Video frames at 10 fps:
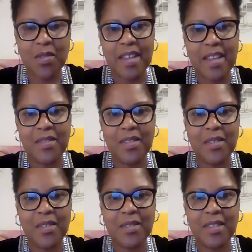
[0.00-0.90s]
I do.
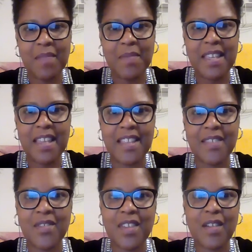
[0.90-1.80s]
That. Let me kind
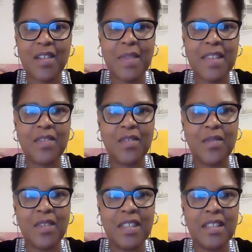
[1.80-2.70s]
of share my
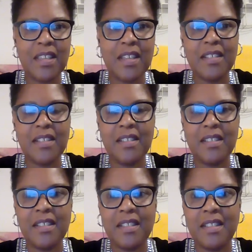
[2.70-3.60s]
screen here.
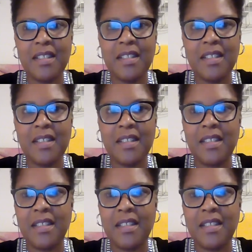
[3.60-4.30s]
Yes, please.